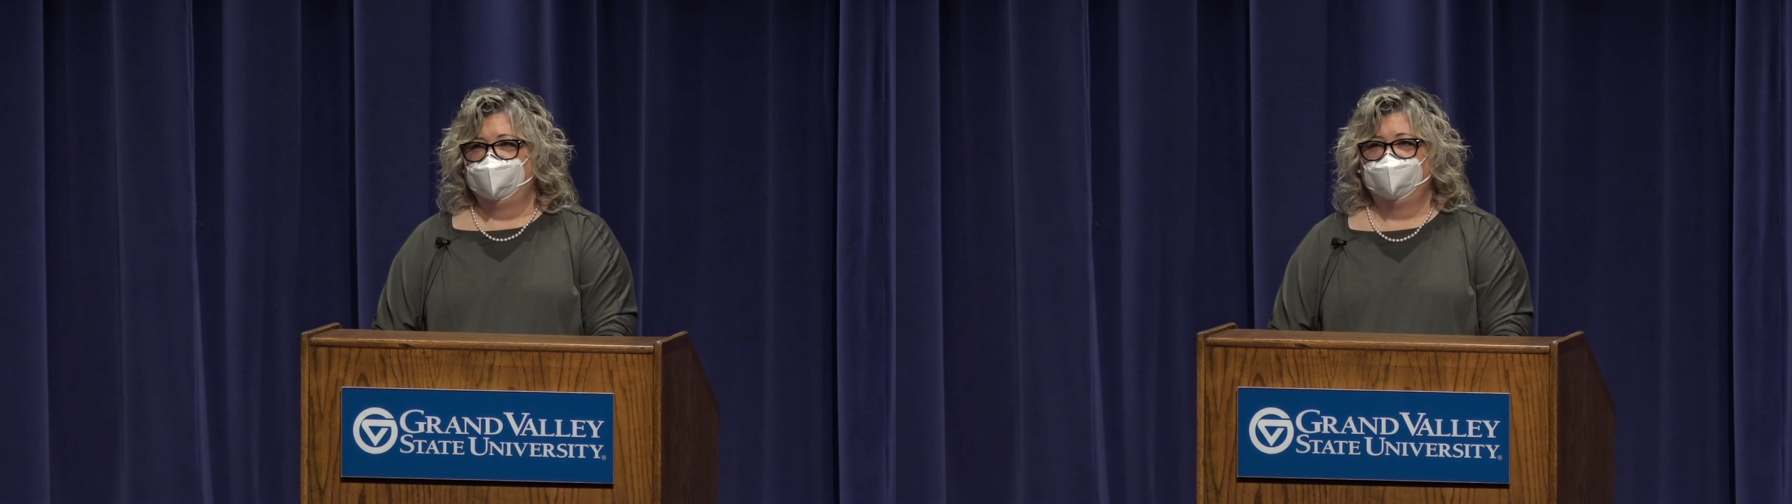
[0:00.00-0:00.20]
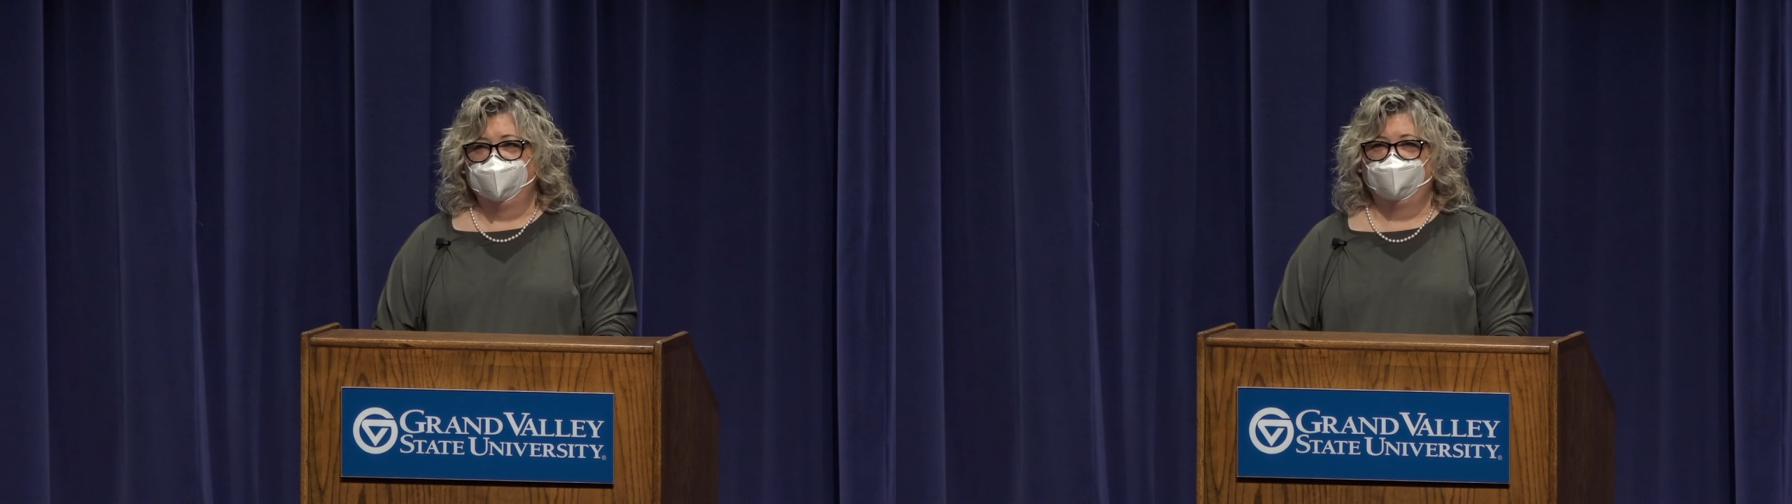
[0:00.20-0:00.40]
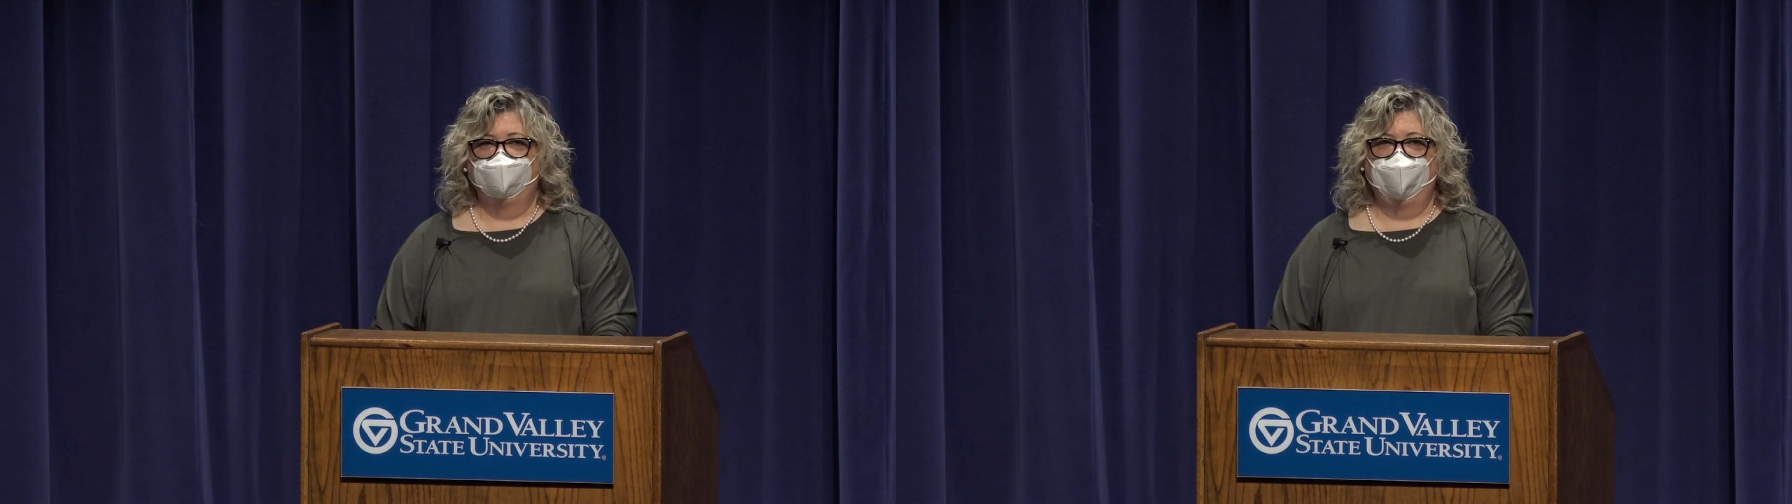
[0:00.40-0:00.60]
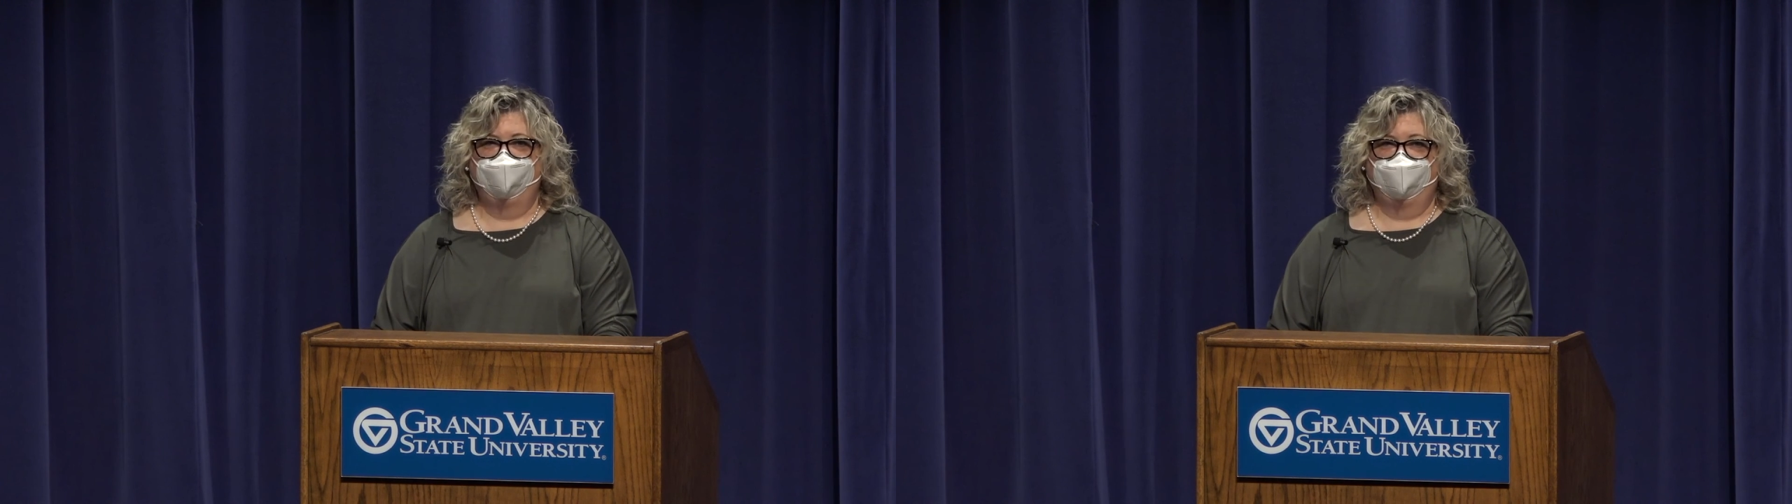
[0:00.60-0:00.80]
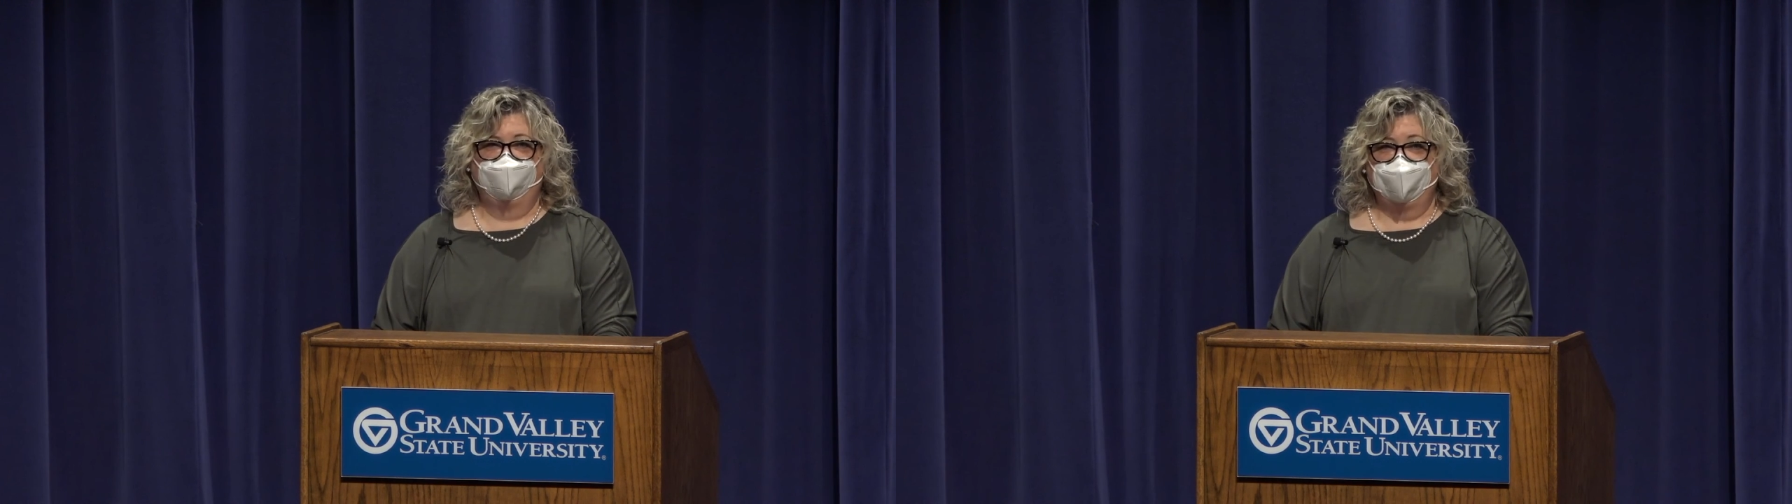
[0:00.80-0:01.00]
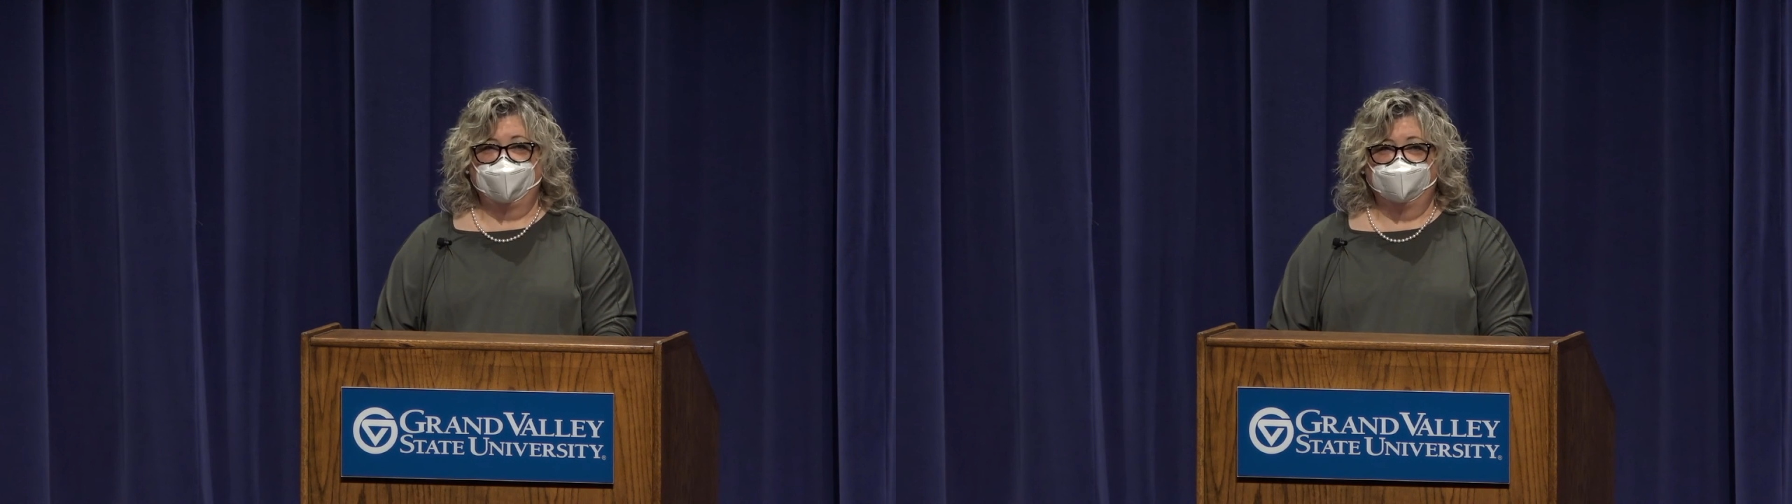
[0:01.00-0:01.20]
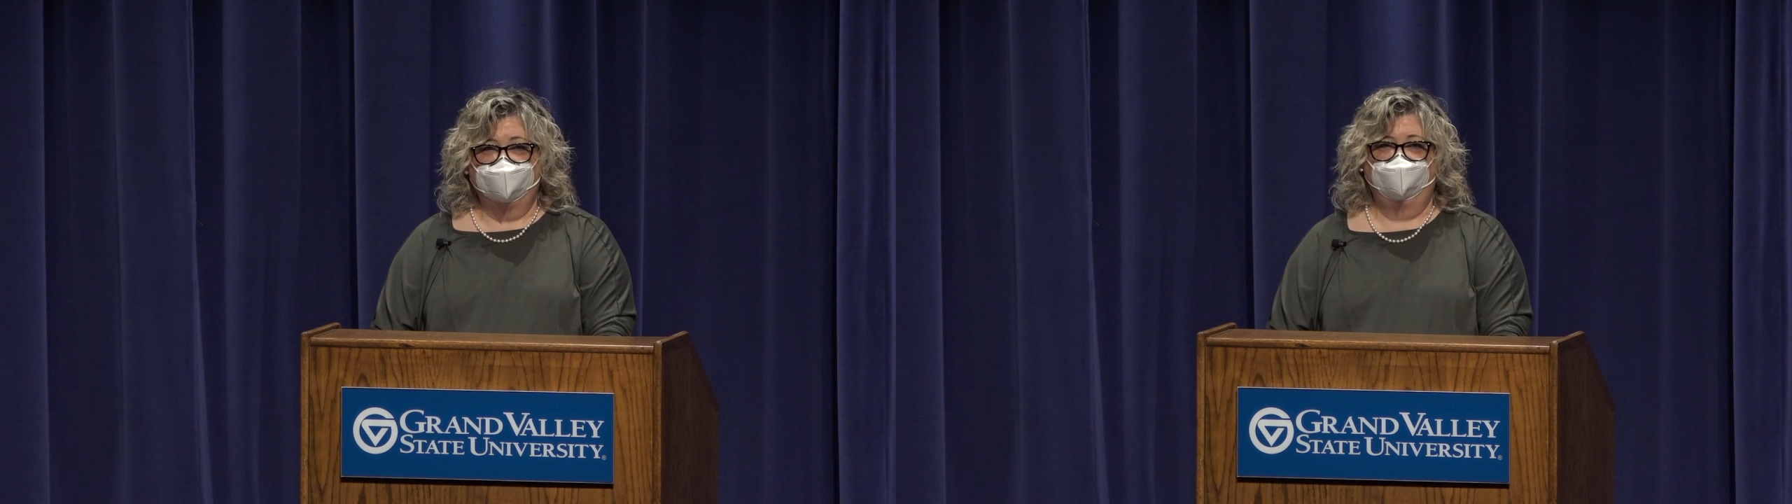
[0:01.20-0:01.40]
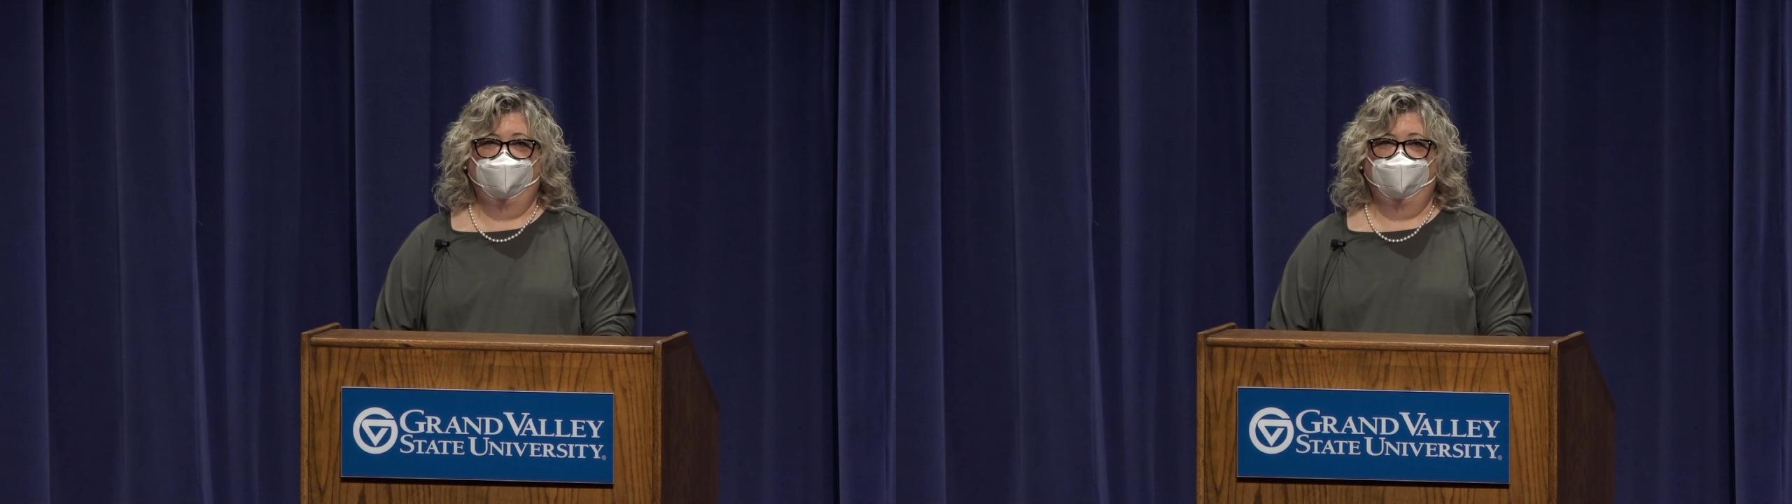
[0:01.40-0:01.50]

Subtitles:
ticker tape of death